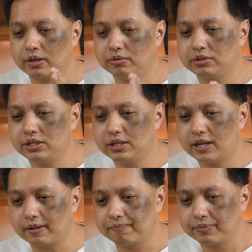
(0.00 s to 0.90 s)
you see
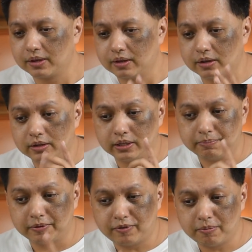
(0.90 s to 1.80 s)
that the
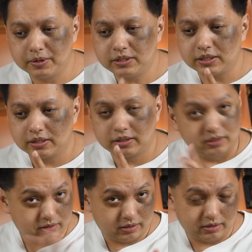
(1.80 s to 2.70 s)
performance
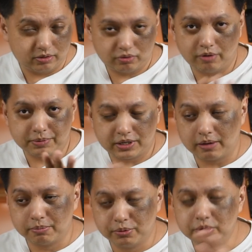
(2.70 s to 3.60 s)

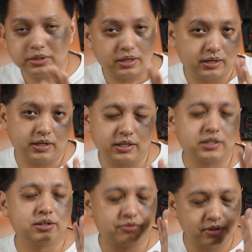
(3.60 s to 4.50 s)
12% boost,
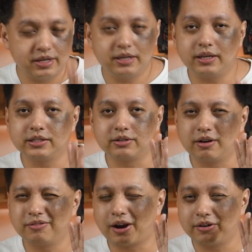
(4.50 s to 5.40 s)
it's really, it's
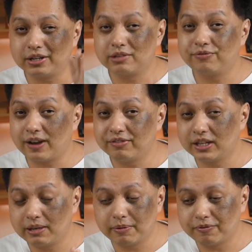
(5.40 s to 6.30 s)
around RX
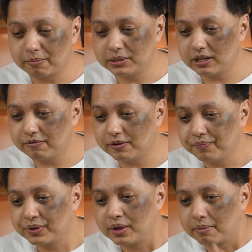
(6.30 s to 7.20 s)
590 performance
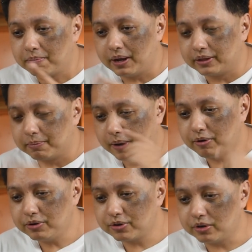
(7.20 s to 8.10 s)
level, but the
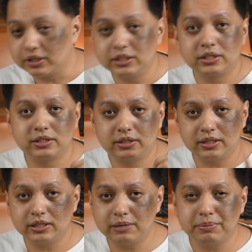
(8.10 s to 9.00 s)
power draw is
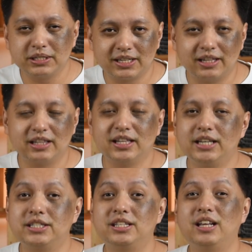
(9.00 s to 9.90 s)
30%
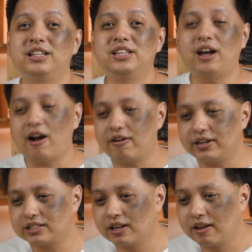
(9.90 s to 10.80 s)
less than the
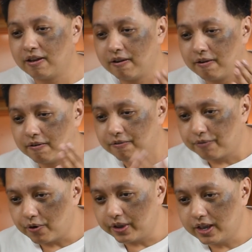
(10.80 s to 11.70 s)
RX
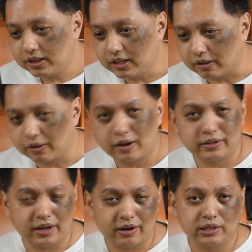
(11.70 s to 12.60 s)
480.
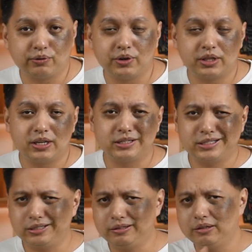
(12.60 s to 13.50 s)
The RX 480
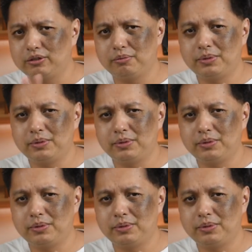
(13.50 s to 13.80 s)
is to